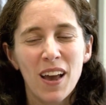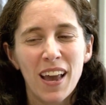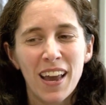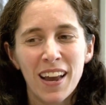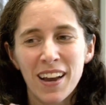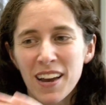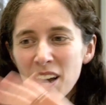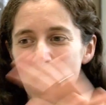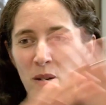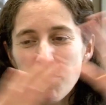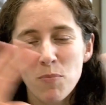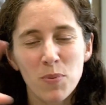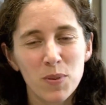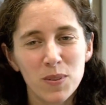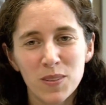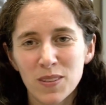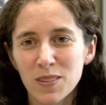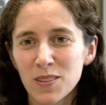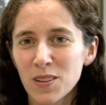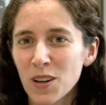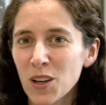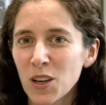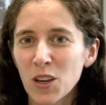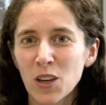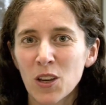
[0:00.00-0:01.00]

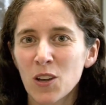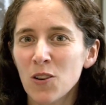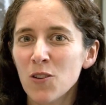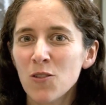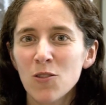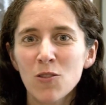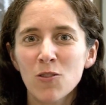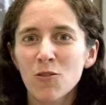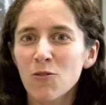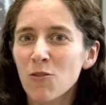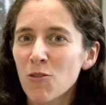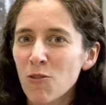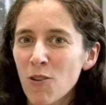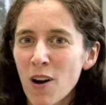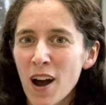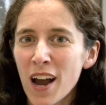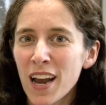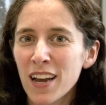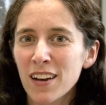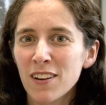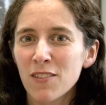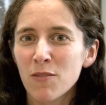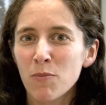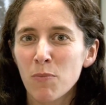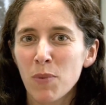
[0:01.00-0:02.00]
encompasses a huge
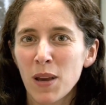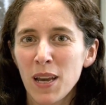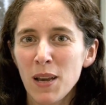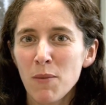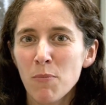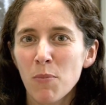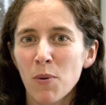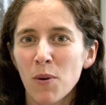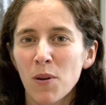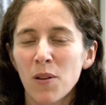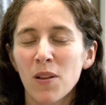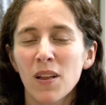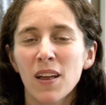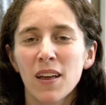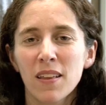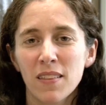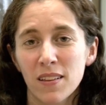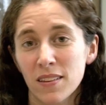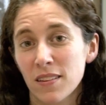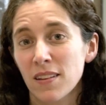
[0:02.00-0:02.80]
variety of people.